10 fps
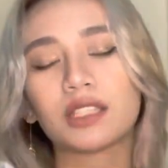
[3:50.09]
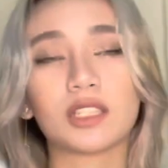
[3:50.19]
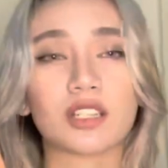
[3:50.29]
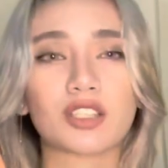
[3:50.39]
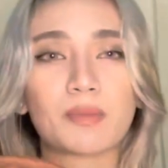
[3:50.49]
Hindi
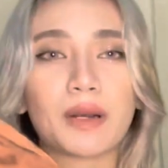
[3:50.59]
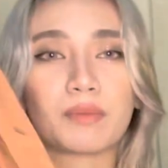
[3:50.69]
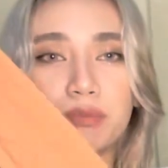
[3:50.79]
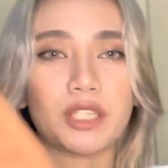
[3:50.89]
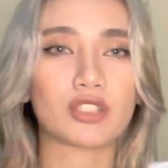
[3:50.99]
lang siya pang
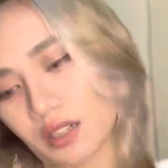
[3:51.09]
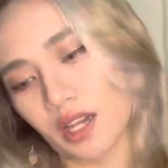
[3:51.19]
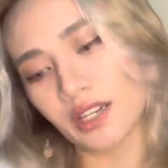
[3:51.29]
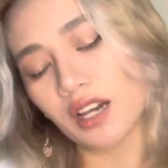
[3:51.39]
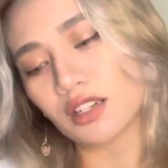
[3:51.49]
beach.
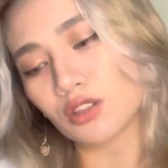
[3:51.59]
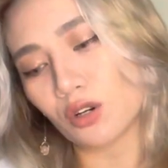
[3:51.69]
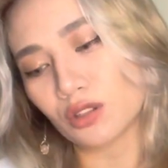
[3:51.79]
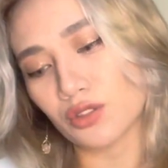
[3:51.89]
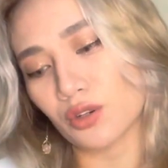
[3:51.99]
I got it
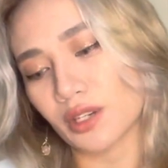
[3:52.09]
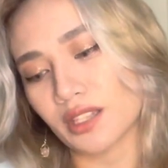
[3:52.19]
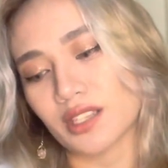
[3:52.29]
also in